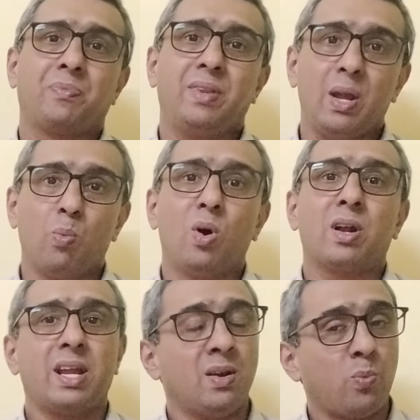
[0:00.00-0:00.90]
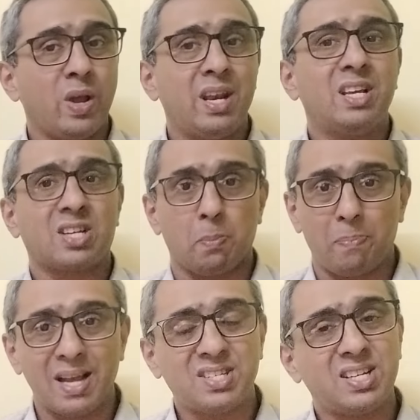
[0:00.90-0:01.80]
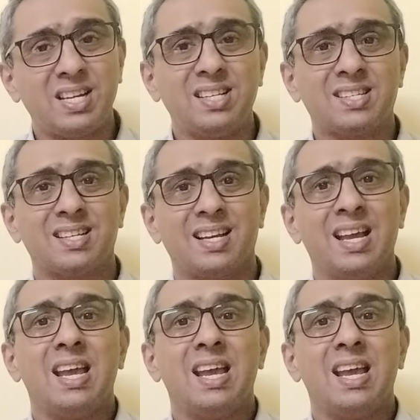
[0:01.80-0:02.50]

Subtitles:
They work in various capacities,